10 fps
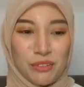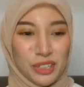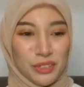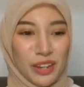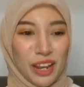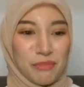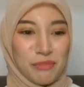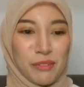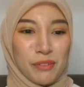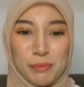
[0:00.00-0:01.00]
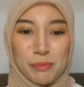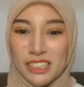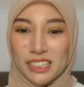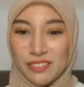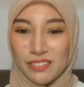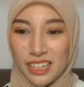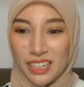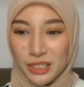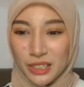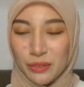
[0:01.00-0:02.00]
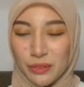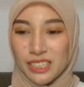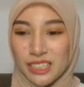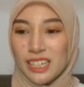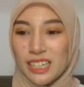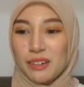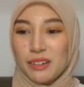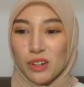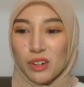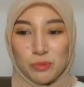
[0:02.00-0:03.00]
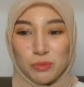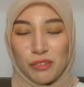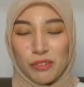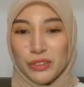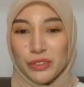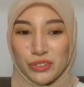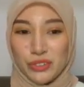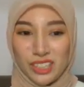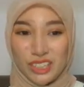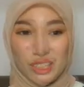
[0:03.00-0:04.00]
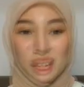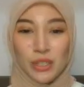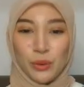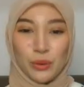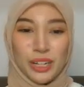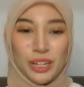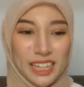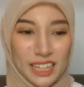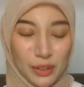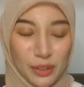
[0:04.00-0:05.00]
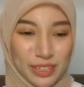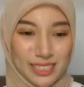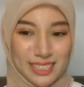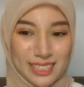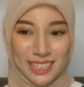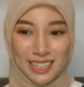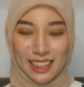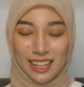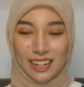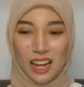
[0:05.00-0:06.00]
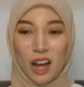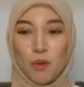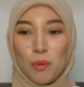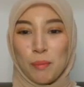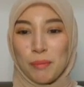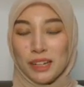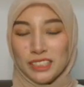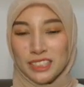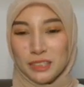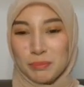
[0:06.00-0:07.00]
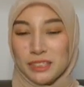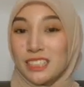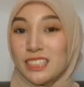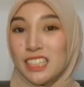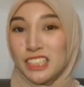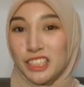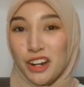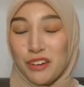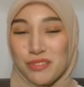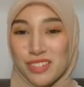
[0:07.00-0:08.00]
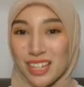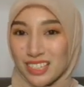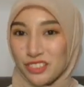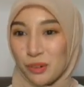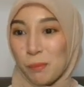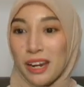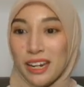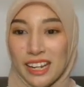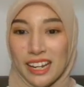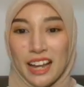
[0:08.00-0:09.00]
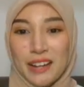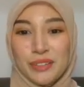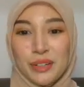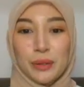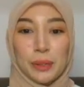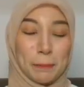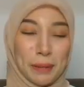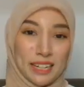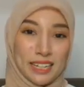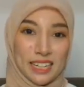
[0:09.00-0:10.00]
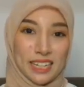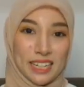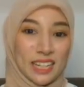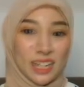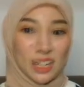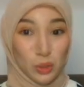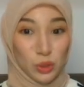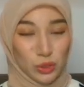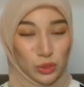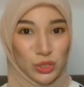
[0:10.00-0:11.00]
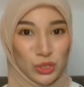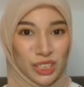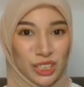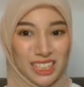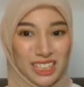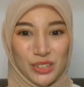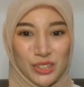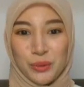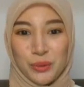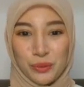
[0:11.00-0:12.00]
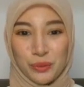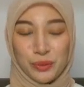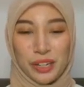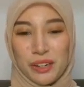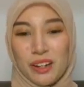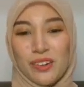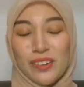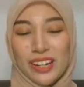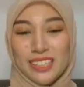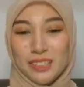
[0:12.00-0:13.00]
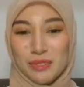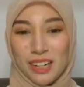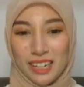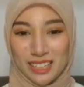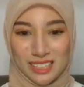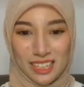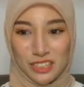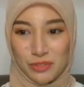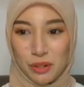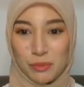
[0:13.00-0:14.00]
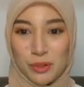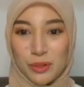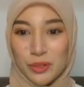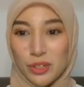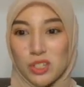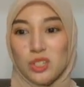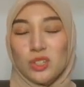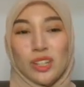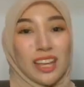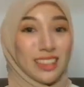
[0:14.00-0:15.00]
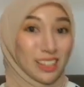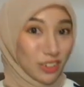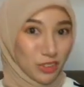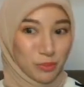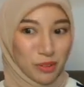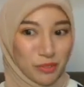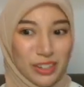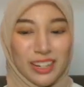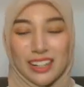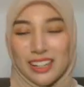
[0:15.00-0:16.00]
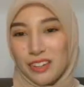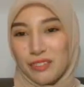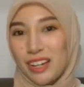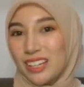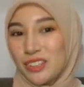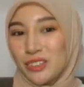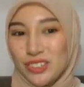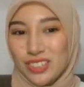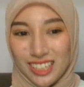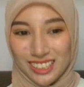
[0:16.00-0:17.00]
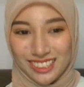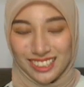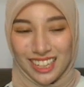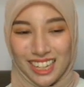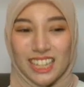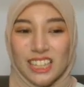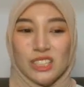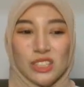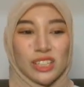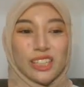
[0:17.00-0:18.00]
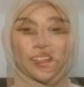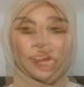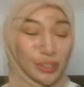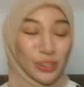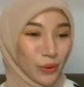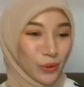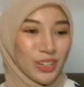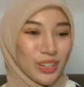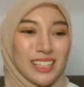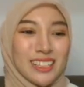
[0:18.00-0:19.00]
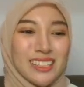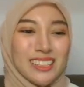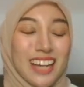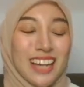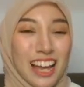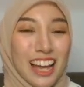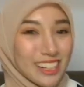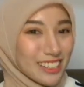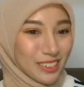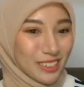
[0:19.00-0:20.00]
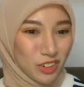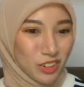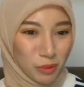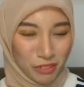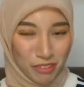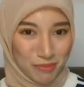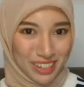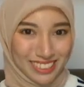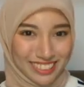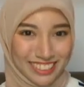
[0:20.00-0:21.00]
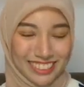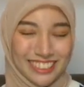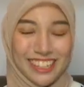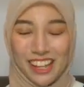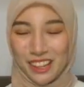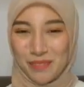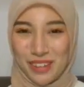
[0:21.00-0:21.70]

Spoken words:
First, we have profit margin ratio, which is the gross profit to sales. So here we see that how much the percentage of sales remaining after we pay the goods. So we already subtract the sales from goods to get the gross profit and then divide it to sales. So the higher the gross profit margin, the